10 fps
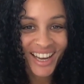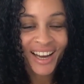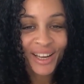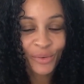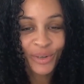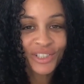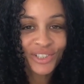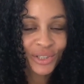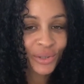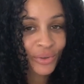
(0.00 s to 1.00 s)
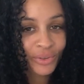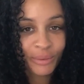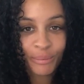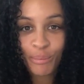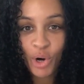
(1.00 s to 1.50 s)
I wish you
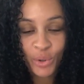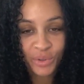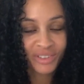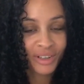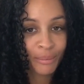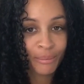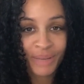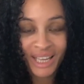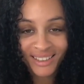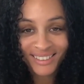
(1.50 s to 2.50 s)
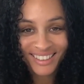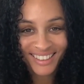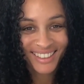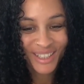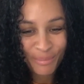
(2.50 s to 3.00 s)
the most amazing,